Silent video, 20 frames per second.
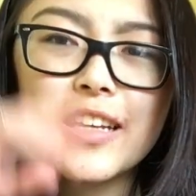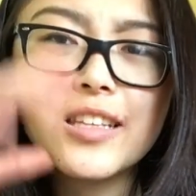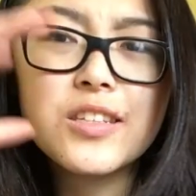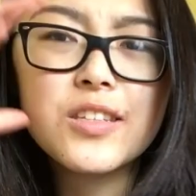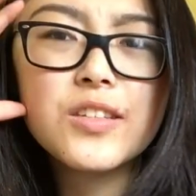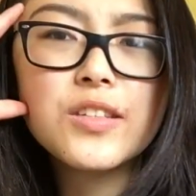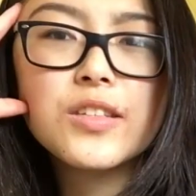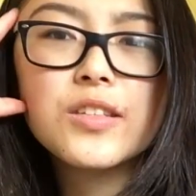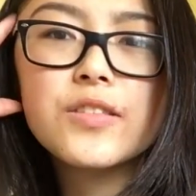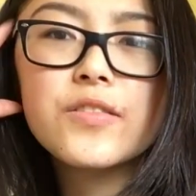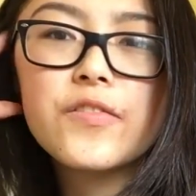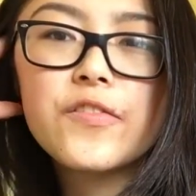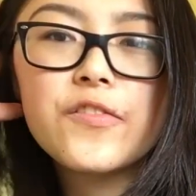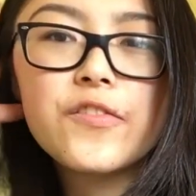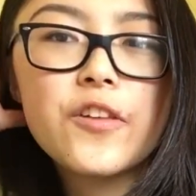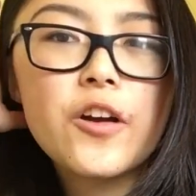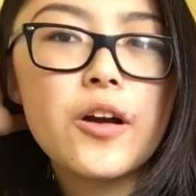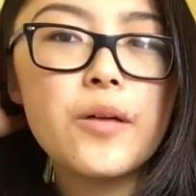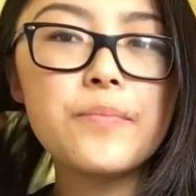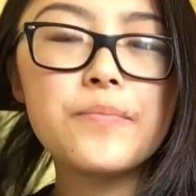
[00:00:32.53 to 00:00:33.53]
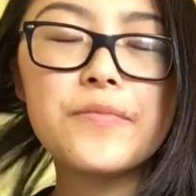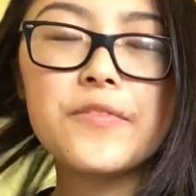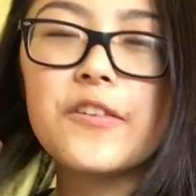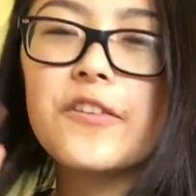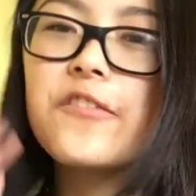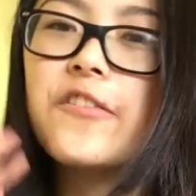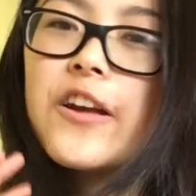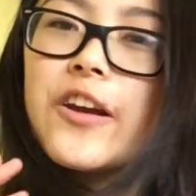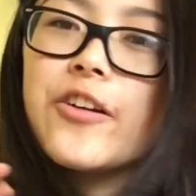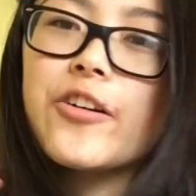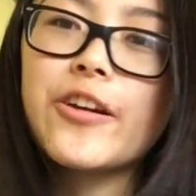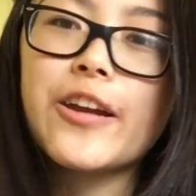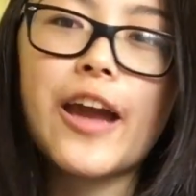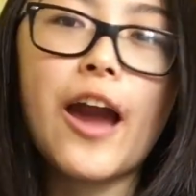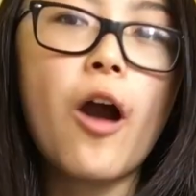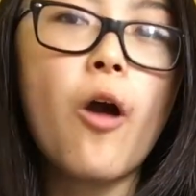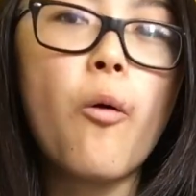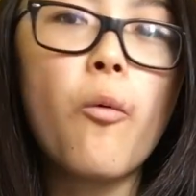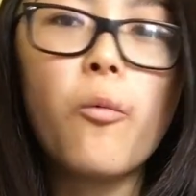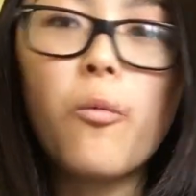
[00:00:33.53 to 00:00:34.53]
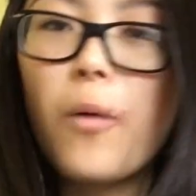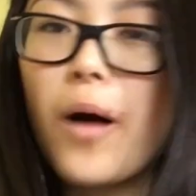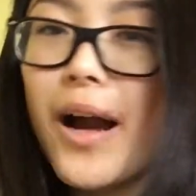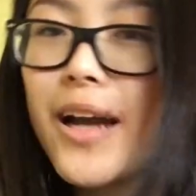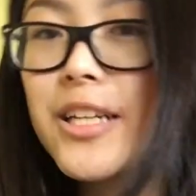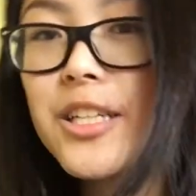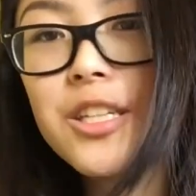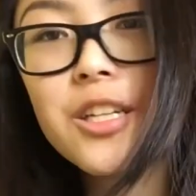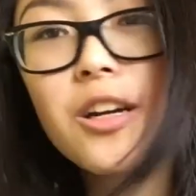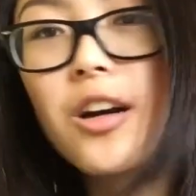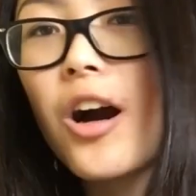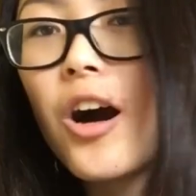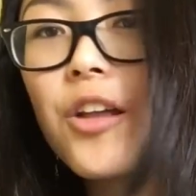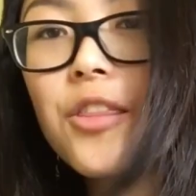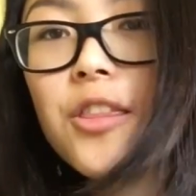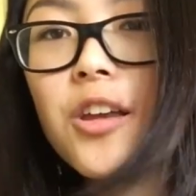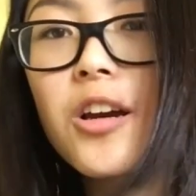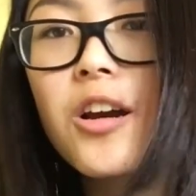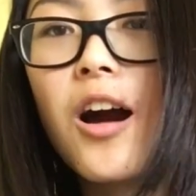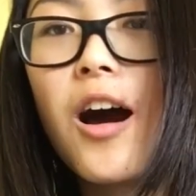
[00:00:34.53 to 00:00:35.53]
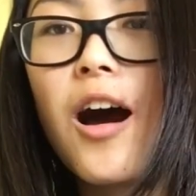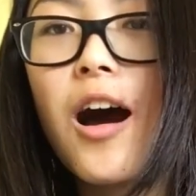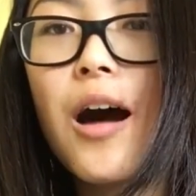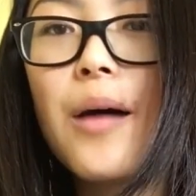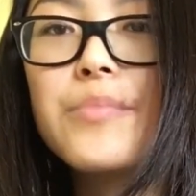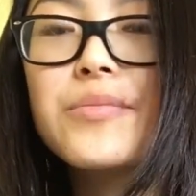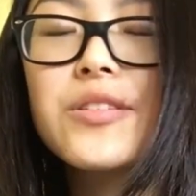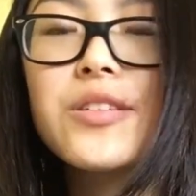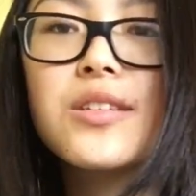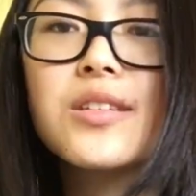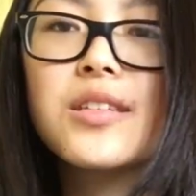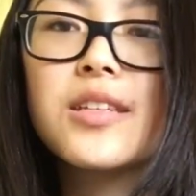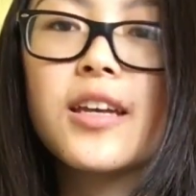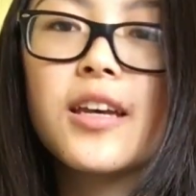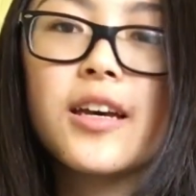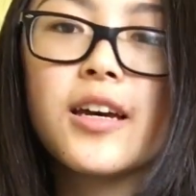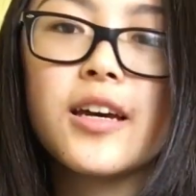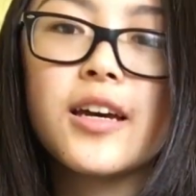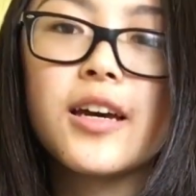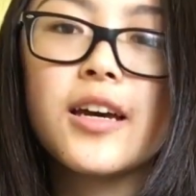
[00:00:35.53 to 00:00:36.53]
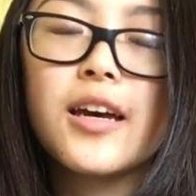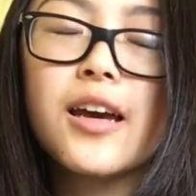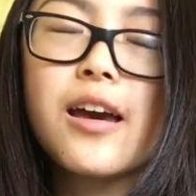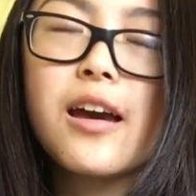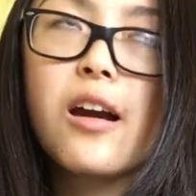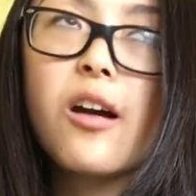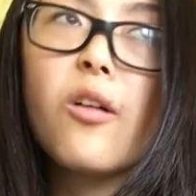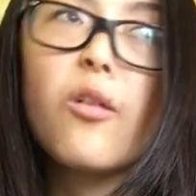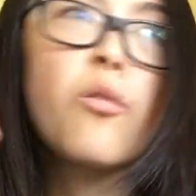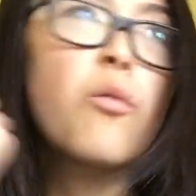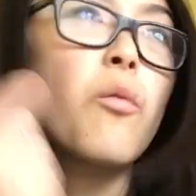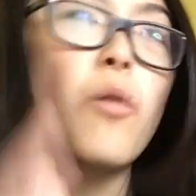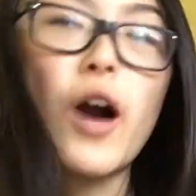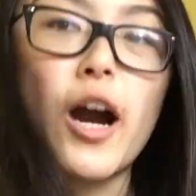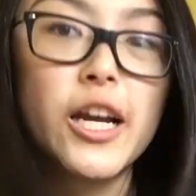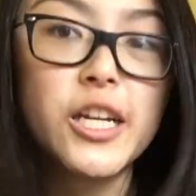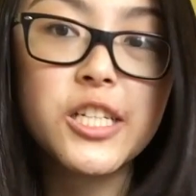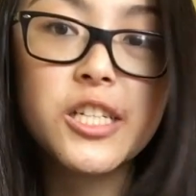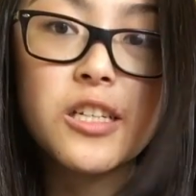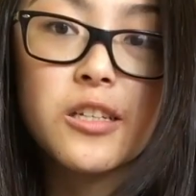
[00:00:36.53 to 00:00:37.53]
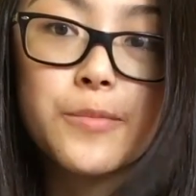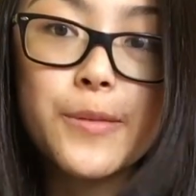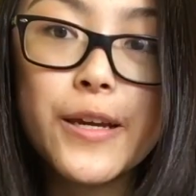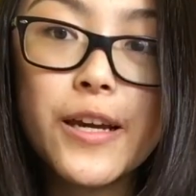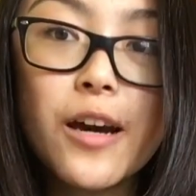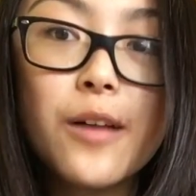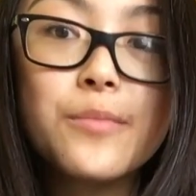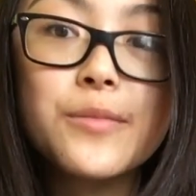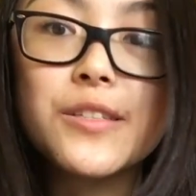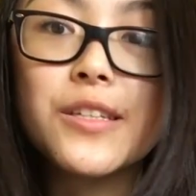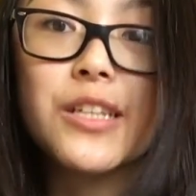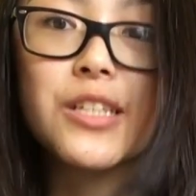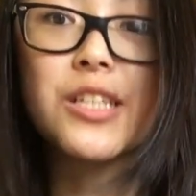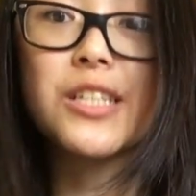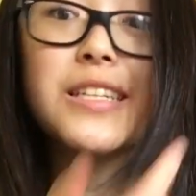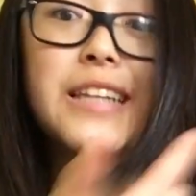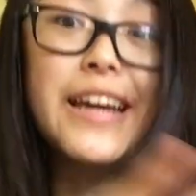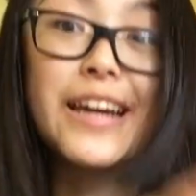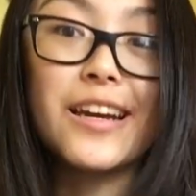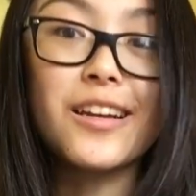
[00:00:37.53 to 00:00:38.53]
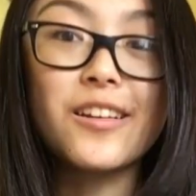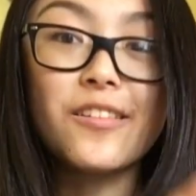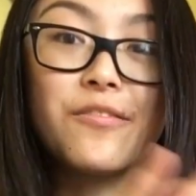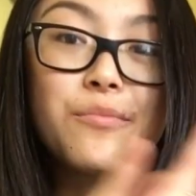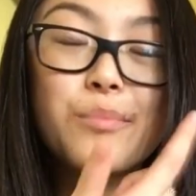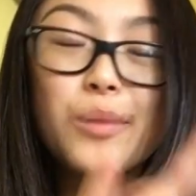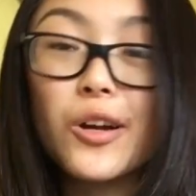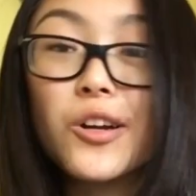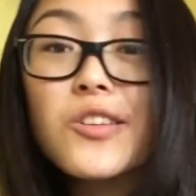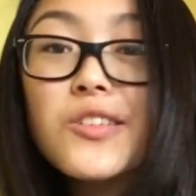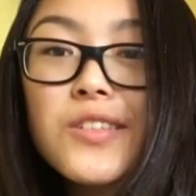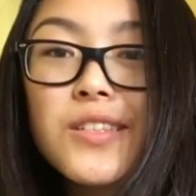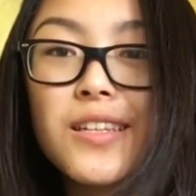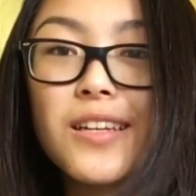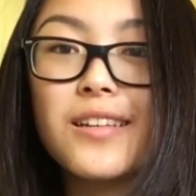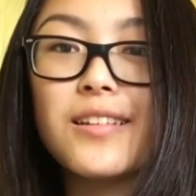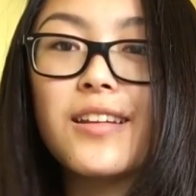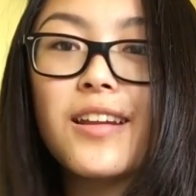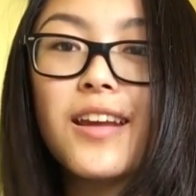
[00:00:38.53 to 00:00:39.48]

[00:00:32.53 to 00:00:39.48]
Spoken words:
it's from figuring out why she called the cops to why she's become such a negative person.